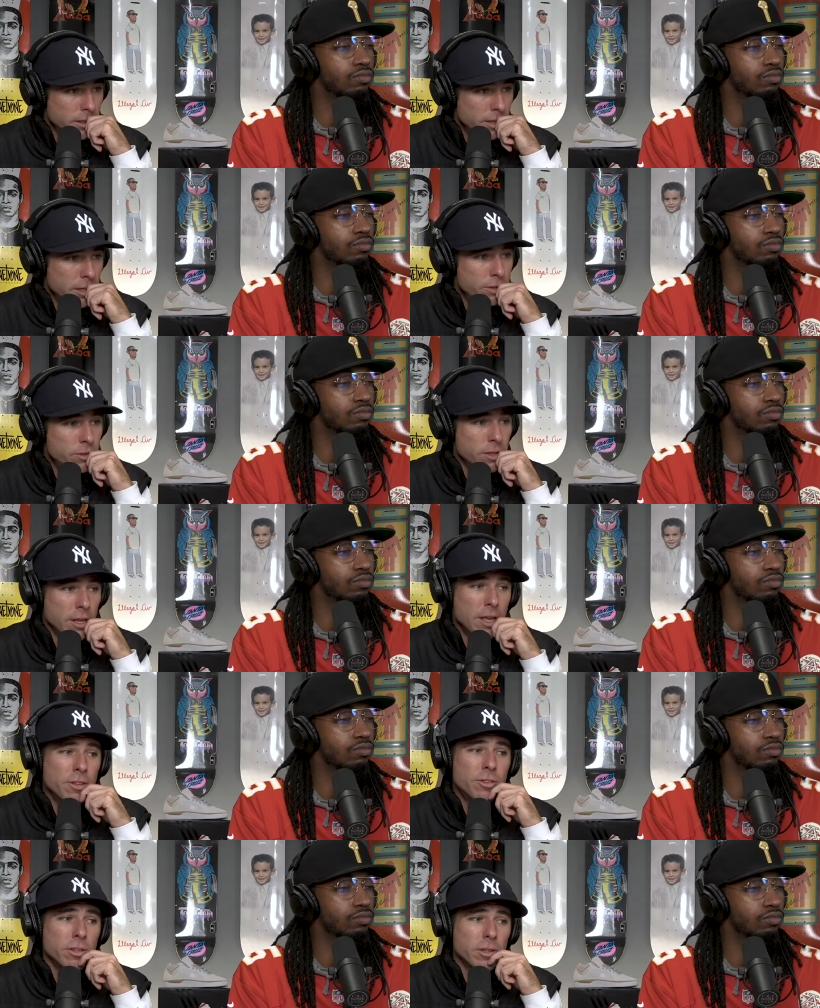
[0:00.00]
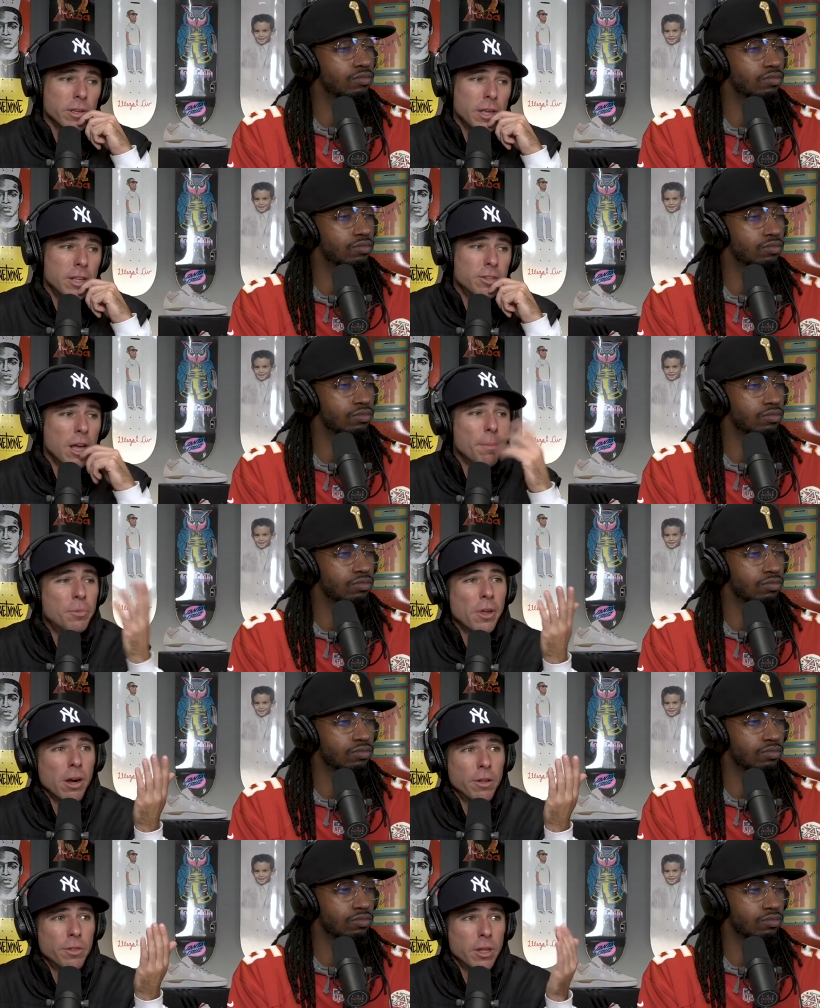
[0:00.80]
Speaker 1: He's up
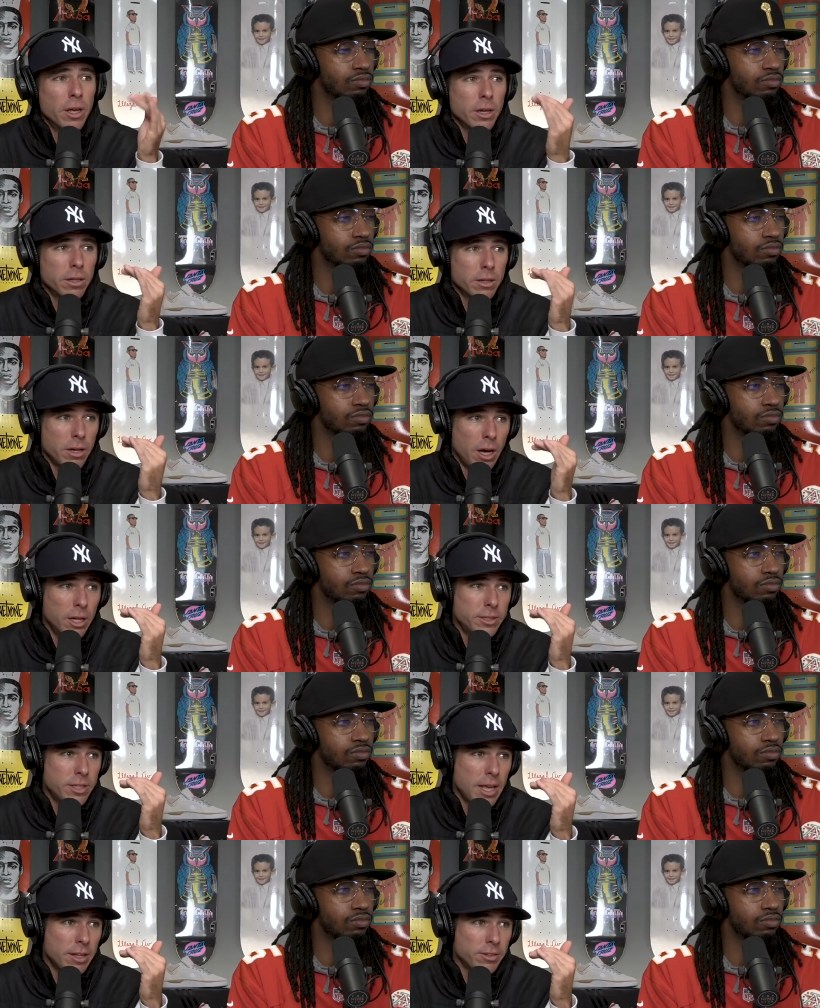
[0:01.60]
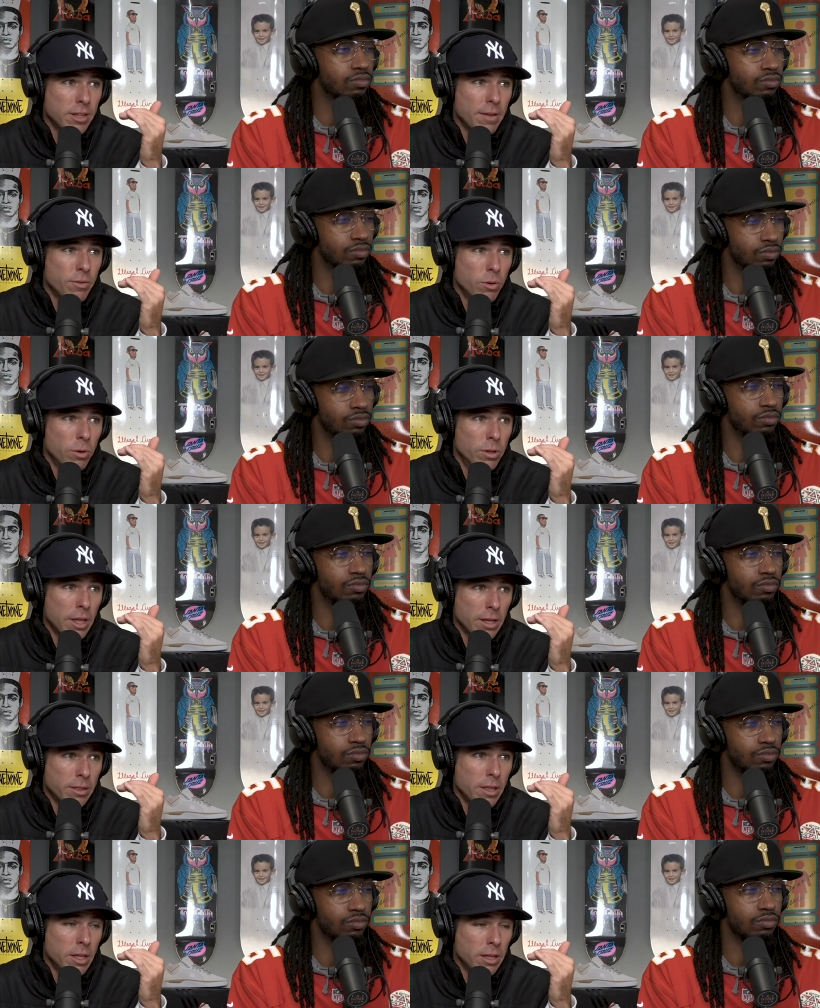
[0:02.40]
there on the contest level in
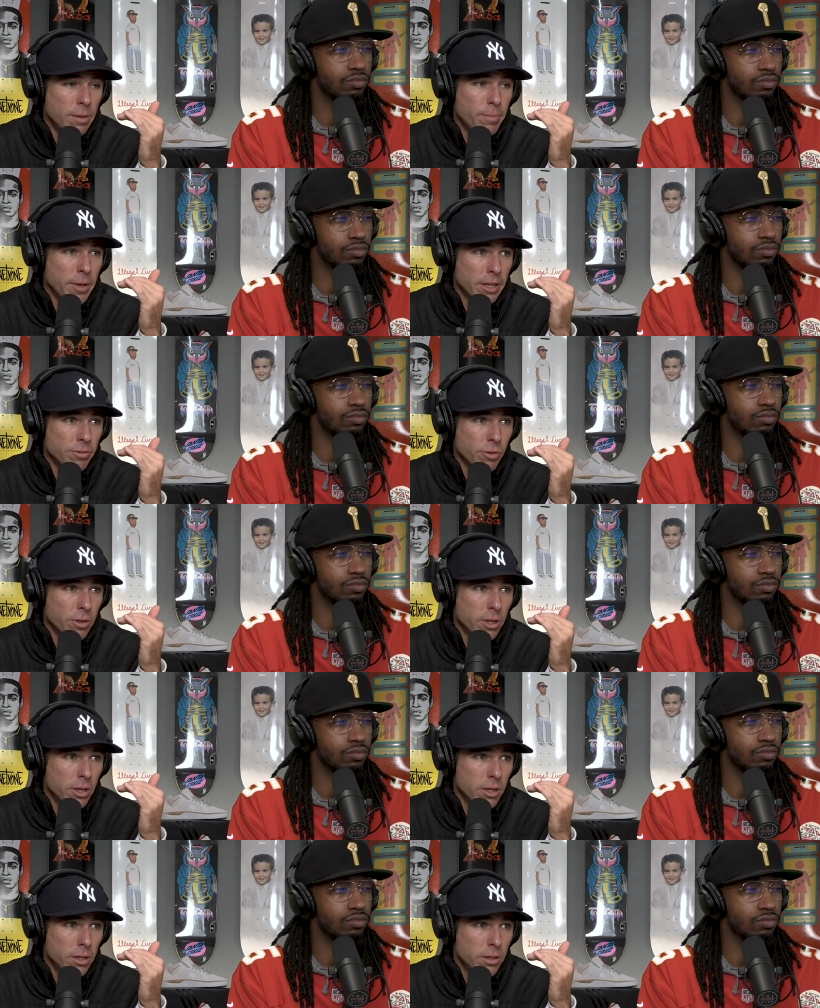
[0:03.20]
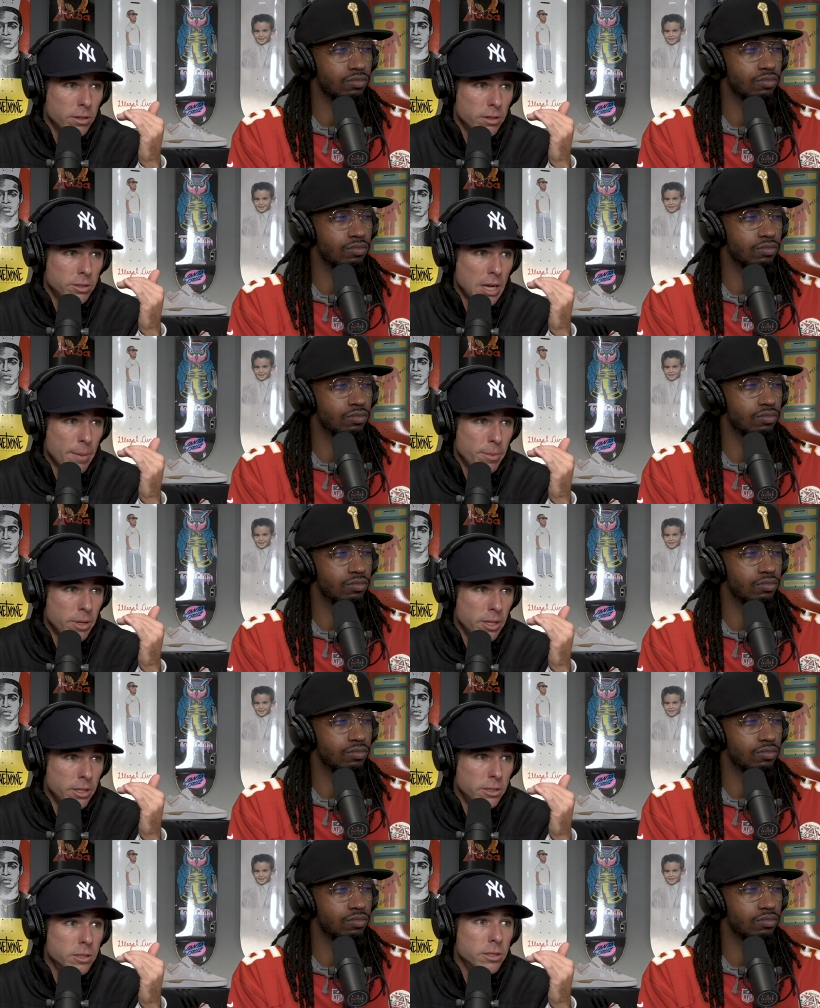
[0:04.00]
like the Olympics for the
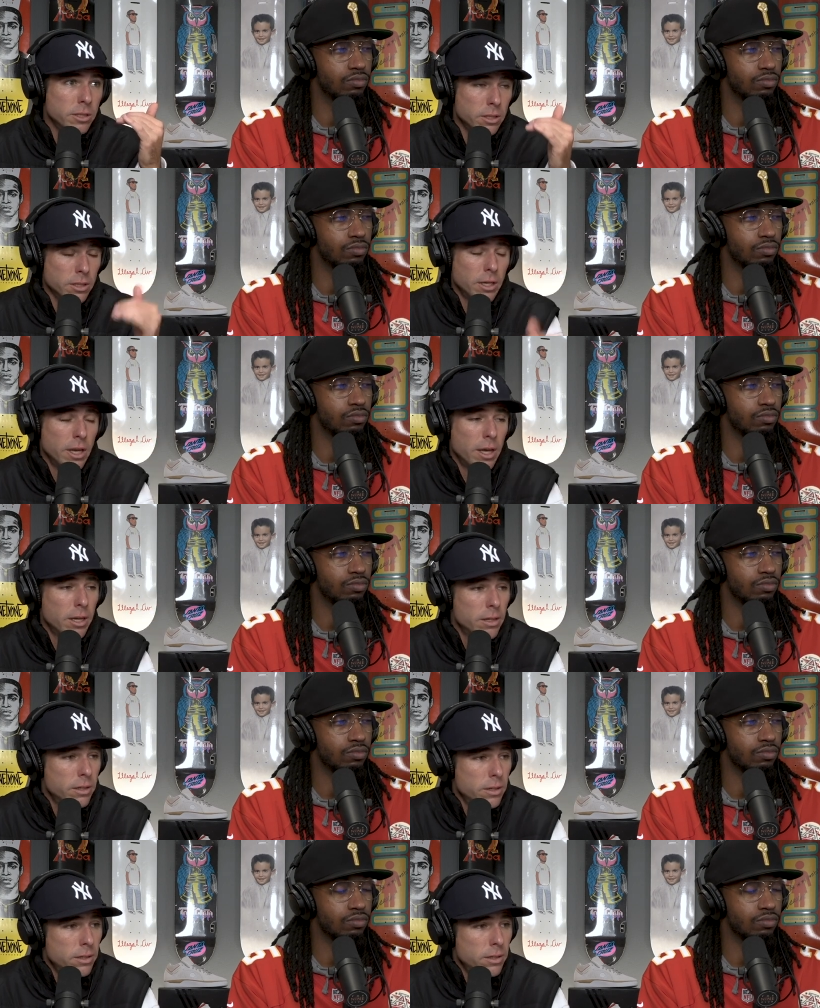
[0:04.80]
Japanese team. Yeah.